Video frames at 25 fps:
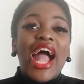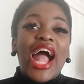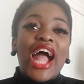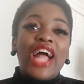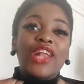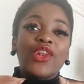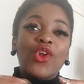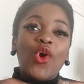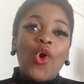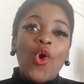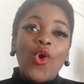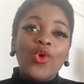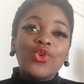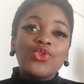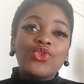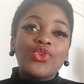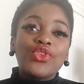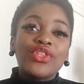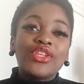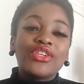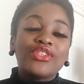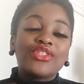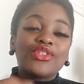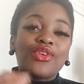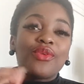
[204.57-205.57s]
And
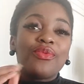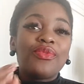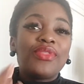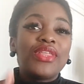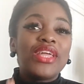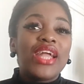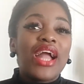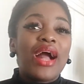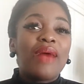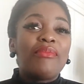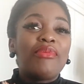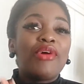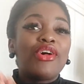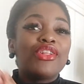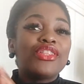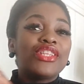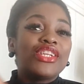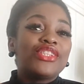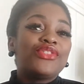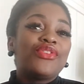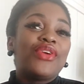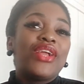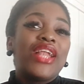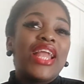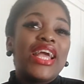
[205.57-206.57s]
also there's something about
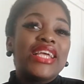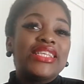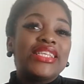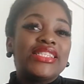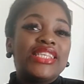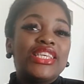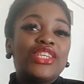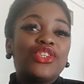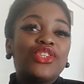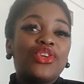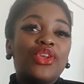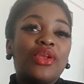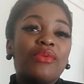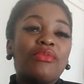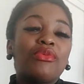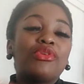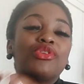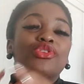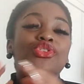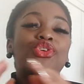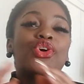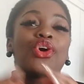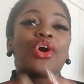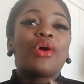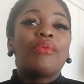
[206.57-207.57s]
naturalization I'm going
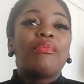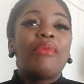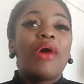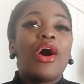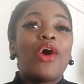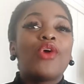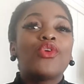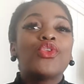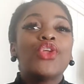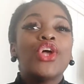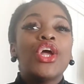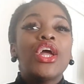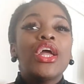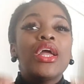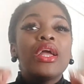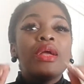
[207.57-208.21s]
to talk about.